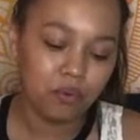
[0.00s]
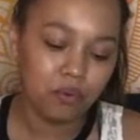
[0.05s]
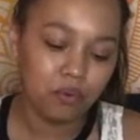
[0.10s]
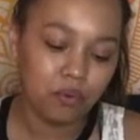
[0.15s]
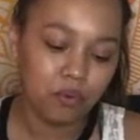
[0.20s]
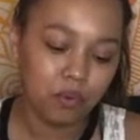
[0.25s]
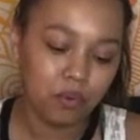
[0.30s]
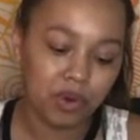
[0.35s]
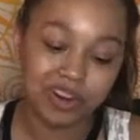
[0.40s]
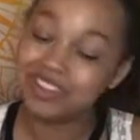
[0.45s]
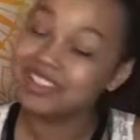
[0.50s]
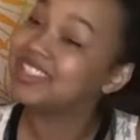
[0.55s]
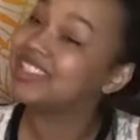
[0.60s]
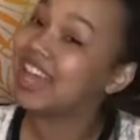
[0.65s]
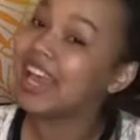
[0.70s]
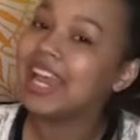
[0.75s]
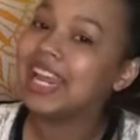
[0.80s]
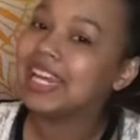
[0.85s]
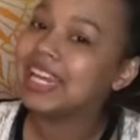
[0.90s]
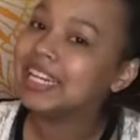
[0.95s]
were
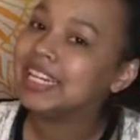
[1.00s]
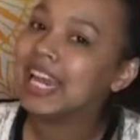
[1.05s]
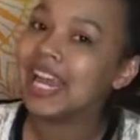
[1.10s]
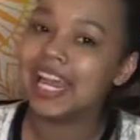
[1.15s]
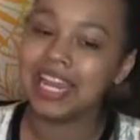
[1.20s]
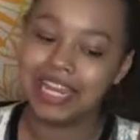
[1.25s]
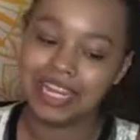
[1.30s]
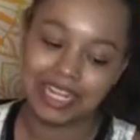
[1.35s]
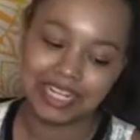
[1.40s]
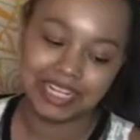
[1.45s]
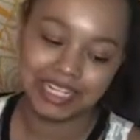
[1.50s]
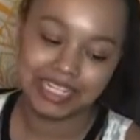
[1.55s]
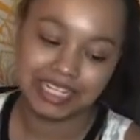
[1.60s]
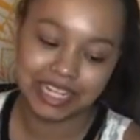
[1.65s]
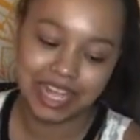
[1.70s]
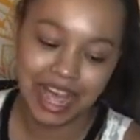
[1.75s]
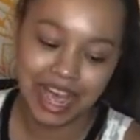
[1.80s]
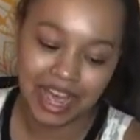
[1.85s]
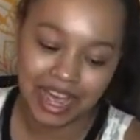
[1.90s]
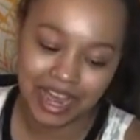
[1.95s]
insane, and
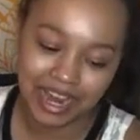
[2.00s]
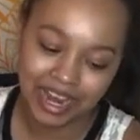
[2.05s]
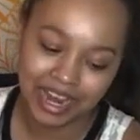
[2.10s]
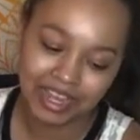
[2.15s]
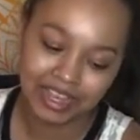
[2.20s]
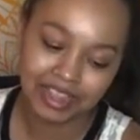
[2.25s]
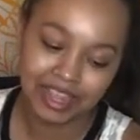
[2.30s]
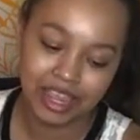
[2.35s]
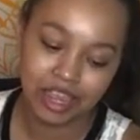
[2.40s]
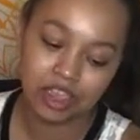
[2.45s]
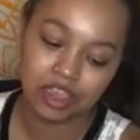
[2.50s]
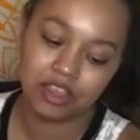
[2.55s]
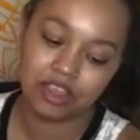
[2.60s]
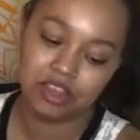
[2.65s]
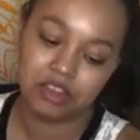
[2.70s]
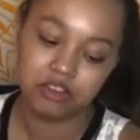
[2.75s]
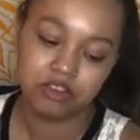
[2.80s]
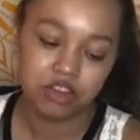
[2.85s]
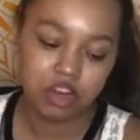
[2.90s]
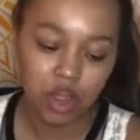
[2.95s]
I like,
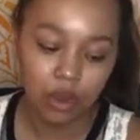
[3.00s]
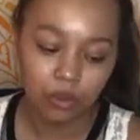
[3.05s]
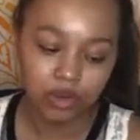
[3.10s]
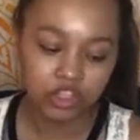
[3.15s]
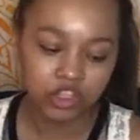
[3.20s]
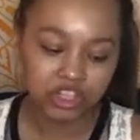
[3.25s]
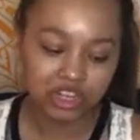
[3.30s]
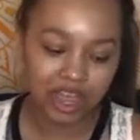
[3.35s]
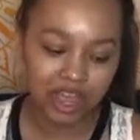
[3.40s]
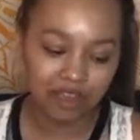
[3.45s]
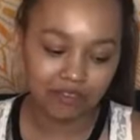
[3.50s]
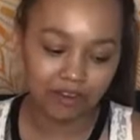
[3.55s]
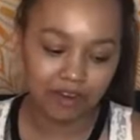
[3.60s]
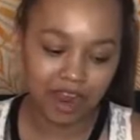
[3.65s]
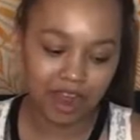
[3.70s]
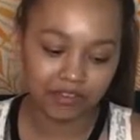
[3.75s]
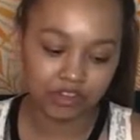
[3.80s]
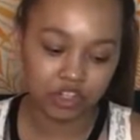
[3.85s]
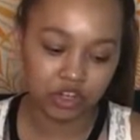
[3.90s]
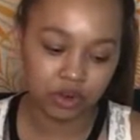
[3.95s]
no one should ever
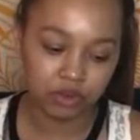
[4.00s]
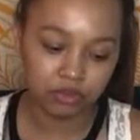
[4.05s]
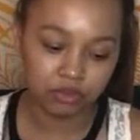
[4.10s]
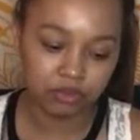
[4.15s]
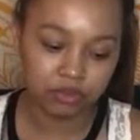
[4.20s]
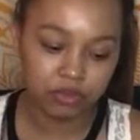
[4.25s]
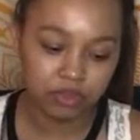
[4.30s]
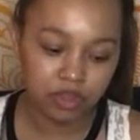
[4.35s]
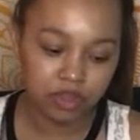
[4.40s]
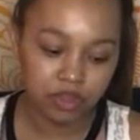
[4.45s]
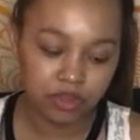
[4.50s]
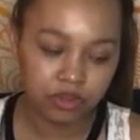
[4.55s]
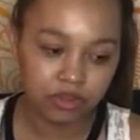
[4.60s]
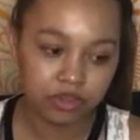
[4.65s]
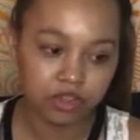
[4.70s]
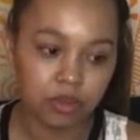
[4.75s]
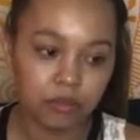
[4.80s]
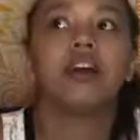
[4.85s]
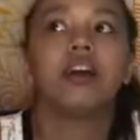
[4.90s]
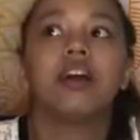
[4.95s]
have to go through those.
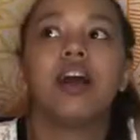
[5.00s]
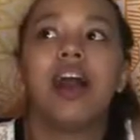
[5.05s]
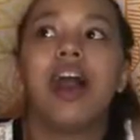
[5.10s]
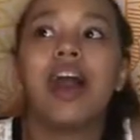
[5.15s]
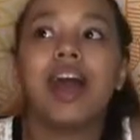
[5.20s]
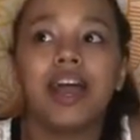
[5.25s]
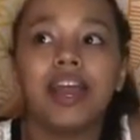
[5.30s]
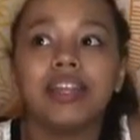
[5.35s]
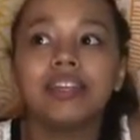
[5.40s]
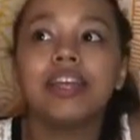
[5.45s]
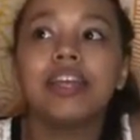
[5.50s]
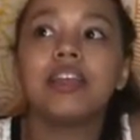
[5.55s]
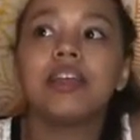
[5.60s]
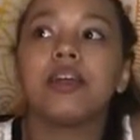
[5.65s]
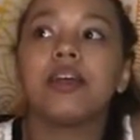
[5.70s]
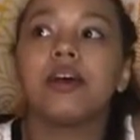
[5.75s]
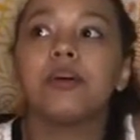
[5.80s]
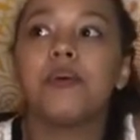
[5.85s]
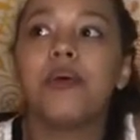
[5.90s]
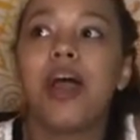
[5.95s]
I like,
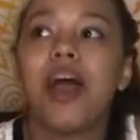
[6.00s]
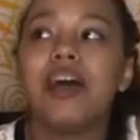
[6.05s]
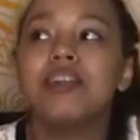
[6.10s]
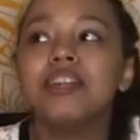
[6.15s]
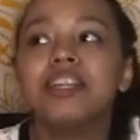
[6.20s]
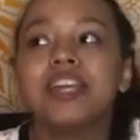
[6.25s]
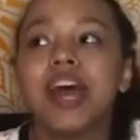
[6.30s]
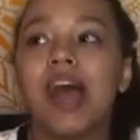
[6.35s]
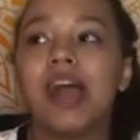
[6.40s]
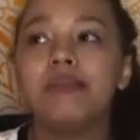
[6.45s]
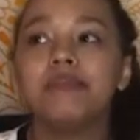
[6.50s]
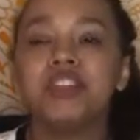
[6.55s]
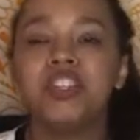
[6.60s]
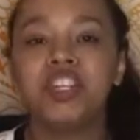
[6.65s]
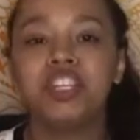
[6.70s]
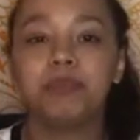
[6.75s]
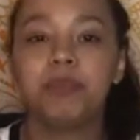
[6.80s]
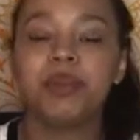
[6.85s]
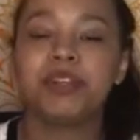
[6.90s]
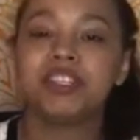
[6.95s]
anytime she
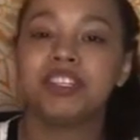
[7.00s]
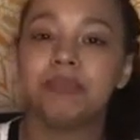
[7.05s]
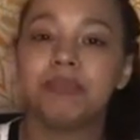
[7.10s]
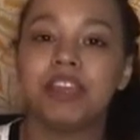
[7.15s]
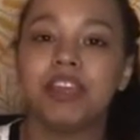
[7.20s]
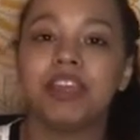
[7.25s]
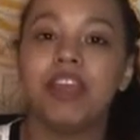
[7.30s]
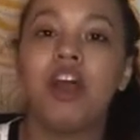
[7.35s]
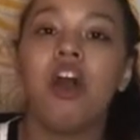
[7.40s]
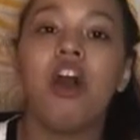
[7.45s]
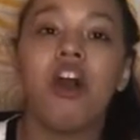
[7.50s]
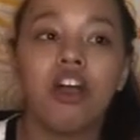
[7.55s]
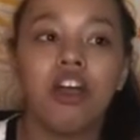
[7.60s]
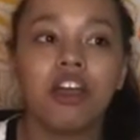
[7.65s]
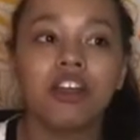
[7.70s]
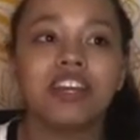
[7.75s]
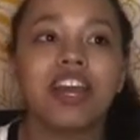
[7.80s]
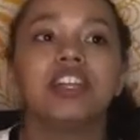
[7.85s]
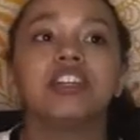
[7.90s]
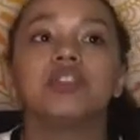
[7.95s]
experienced something hard,
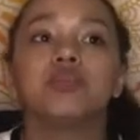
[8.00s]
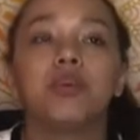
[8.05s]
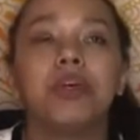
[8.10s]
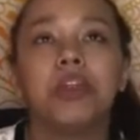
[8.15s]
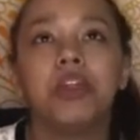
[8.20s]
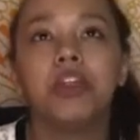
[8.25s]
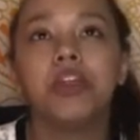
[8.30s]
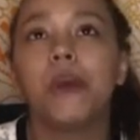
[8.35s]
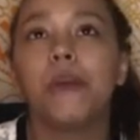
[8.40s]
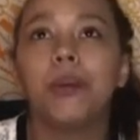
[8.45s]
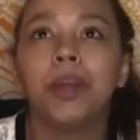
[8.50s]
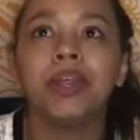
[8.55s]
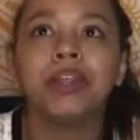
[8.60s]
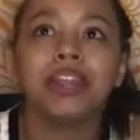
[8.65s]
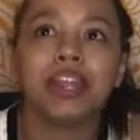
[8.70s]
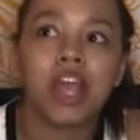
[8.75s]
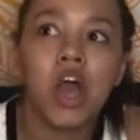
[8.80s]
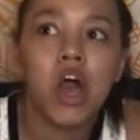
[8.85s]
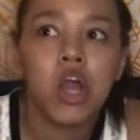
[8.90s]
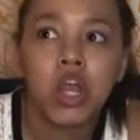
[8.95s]
I just wanted to go in and like
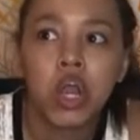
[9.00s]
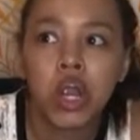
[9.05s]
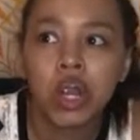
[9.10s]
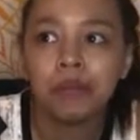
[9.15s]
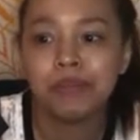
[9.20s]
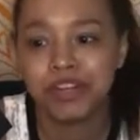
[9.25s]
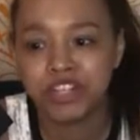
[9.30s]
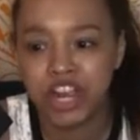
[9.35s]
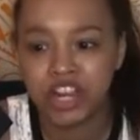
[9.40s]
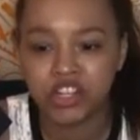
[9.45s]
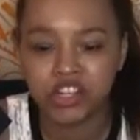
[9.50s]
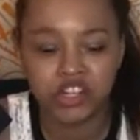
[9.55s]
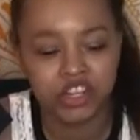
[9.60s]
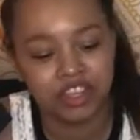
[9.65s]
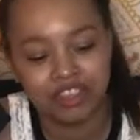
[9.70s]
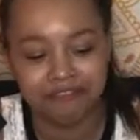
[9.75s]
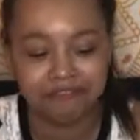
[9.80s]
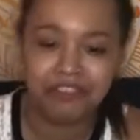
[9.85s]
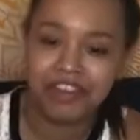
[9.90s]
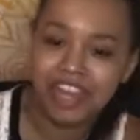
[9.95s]
hug her and protect her and then
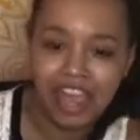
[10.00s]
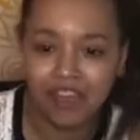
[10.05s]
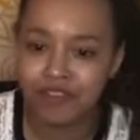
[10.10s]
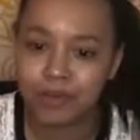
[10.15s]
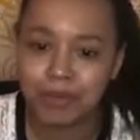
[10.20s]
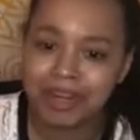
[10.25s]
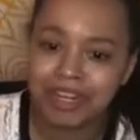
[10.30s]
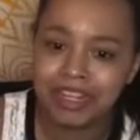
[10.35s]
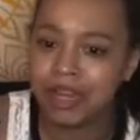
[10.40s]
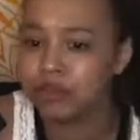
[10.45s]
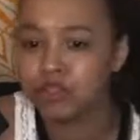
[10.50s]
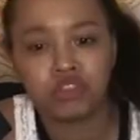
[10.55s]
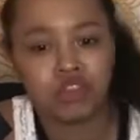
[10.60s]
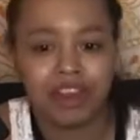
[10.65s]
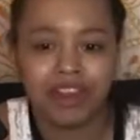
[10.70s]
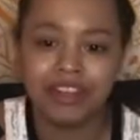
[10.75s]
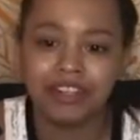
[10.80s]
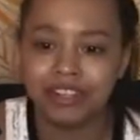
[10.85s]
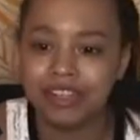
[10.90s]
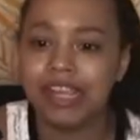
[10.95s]
fight everybody that was
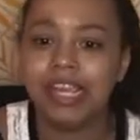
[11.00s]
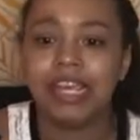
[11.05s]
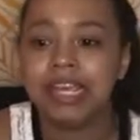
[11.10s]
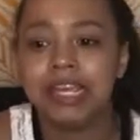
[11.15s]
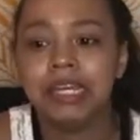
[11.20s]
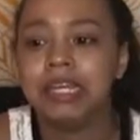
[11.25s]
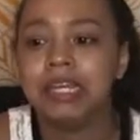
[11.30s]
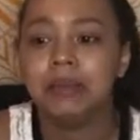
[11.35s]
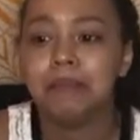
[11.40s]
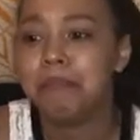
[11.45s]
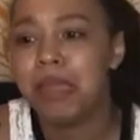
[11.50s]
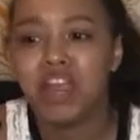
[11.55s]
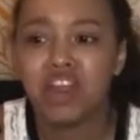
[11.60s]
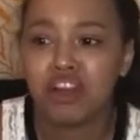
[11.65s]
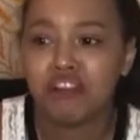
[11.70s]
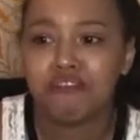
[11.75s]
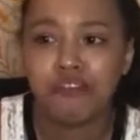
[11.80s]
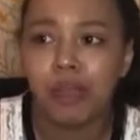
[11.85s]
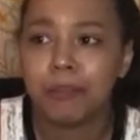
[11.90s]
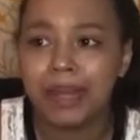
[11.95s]
trying to like make her
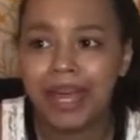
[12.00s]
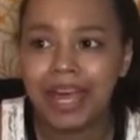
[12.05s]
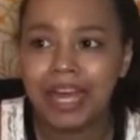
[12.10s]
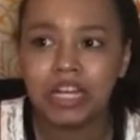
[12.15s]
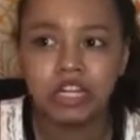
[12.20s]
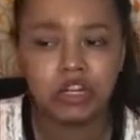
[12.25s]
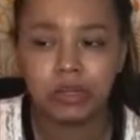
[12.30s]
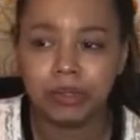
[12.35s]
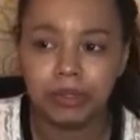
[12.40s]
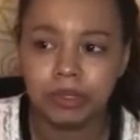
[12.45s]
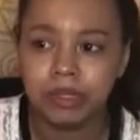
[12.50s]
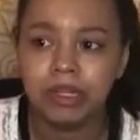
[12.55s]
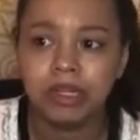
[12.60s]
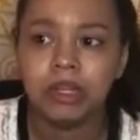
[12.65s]
feel bad or